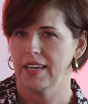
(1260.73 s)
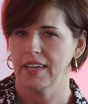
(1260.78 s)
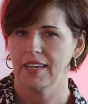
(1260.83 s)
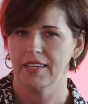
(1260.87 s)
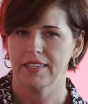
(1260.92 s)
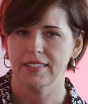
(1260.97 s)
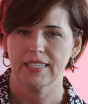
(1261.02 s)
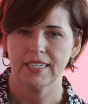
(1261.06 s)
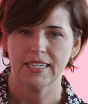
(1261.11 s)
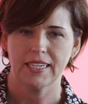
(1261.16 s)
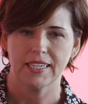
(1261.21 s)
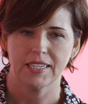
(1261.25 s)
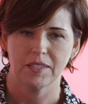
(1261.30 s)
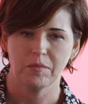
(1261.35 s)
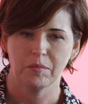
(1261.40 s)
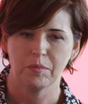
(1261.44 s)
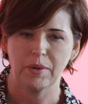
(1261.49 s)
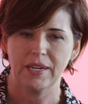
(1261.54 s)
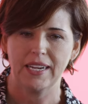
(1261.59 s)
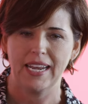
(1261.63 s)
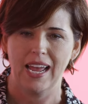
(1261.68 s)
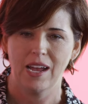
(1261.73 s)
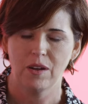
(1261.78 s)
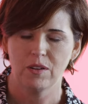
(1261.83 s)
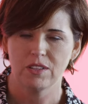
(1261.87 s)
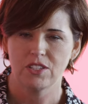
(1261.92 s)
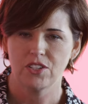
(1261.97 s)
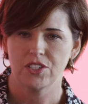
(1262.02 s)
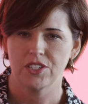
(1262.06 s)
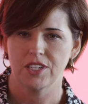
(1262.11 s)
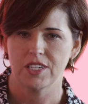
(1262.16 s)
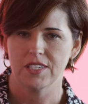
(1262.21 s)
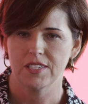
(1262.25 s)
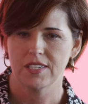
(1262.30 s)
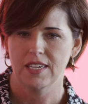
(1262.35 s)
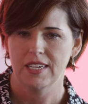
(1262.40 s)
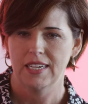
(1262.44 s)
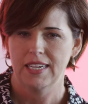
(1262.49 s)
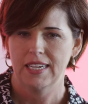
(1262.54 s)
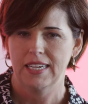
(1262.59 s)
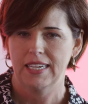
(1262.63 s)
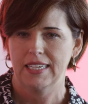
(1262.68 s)
and um, but now it's just
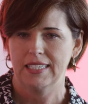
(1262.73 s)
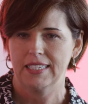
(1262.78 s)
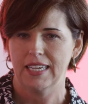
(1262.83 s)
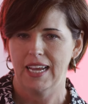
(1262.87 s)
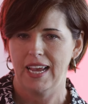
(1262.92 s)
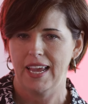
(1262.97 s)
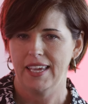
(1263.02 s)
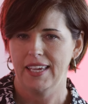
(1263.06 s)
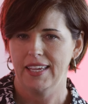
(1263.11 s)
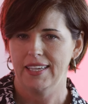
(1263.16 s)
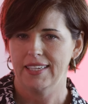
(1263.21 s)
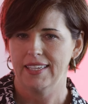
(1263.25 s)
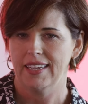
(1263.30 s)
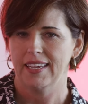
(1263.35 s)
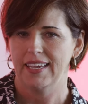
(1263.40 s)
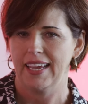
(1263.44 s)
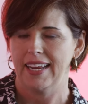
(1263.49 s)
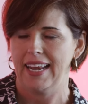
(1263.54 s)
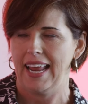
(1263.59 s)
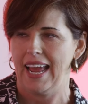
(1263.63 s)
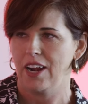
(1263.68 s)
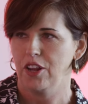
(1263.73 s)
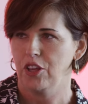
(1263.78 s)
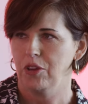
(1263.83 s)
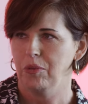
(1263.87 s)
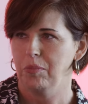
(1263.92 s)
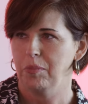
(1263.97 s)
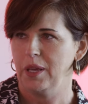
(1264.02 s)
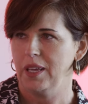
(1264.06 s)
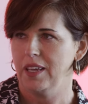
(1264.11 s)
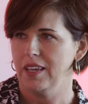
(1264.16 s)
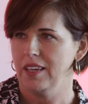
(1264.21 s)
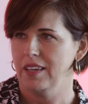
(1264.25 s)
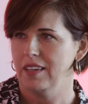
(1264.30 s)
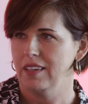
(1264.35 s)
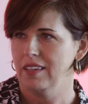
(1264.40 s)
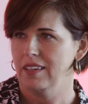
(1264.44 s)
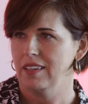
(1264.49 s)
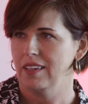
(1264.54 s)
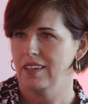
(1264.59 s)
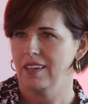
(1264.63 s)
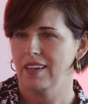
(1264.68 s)
tying into again, how do you be
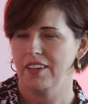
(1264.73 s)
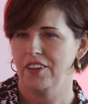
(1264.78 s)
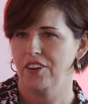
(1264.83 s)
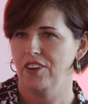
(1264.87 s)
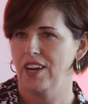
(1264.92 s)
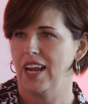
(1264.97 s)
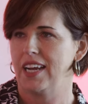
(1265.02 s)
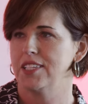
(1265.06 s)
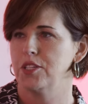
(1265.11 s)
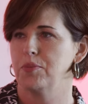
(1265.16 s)
you're not a